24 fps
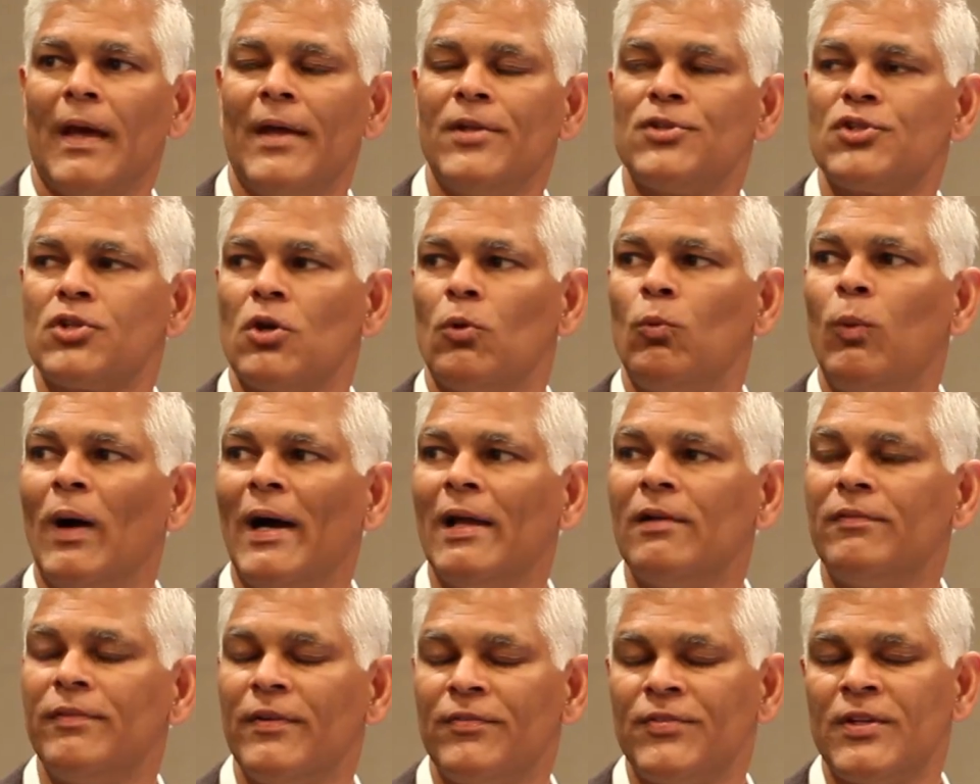And so
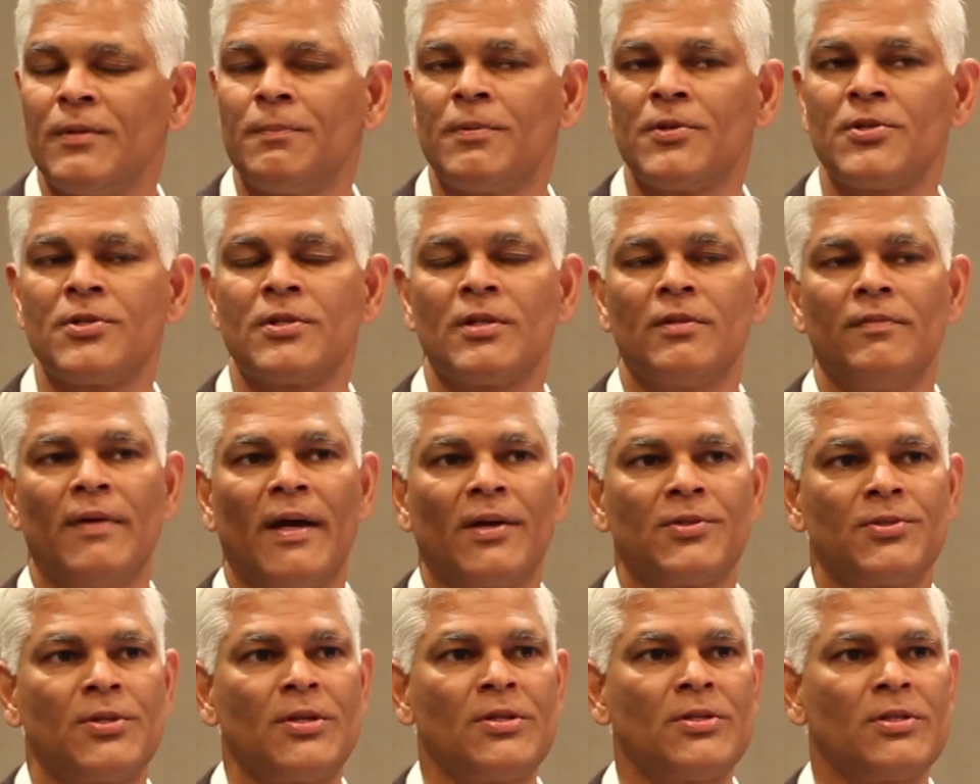while 50% of the
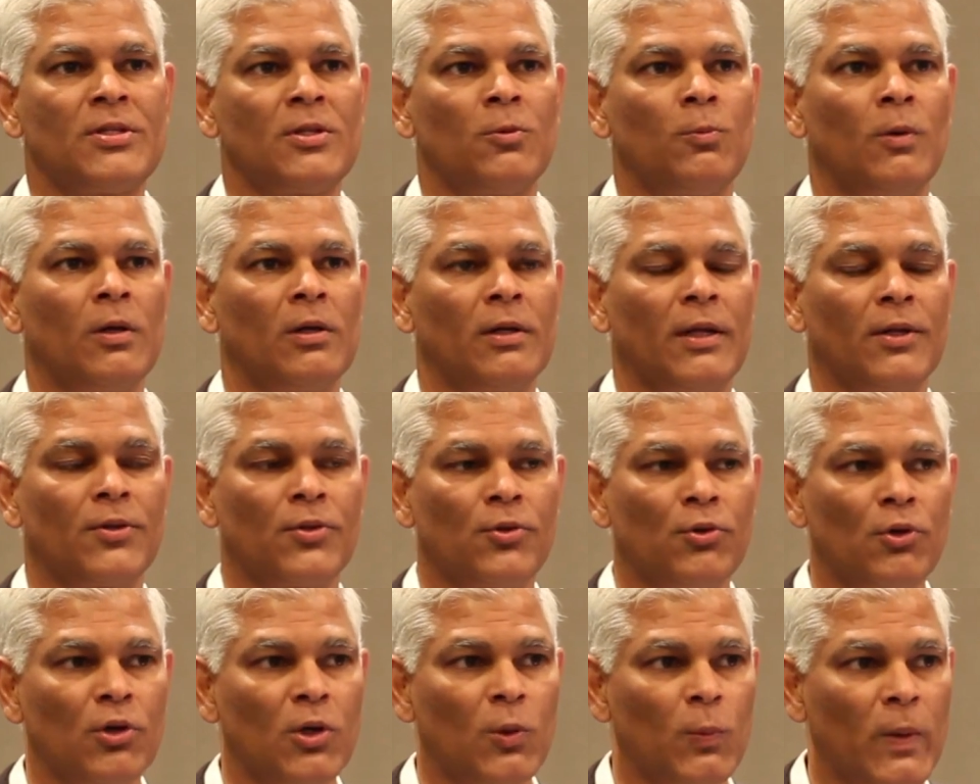vaccines in the world get
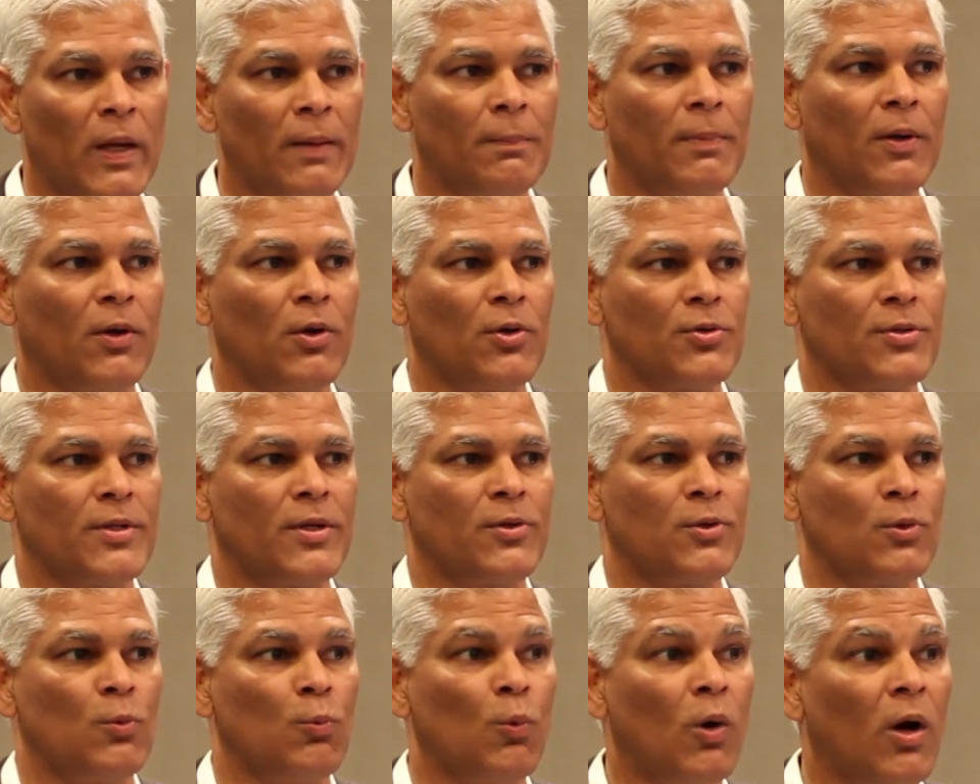thrown away because
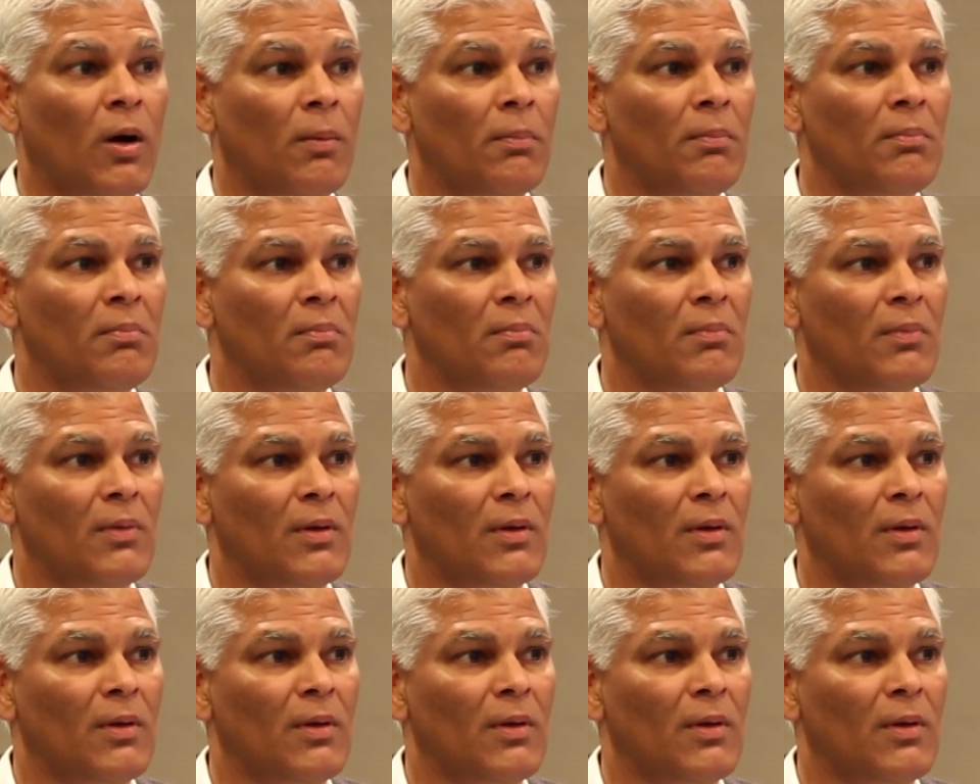they're too warm,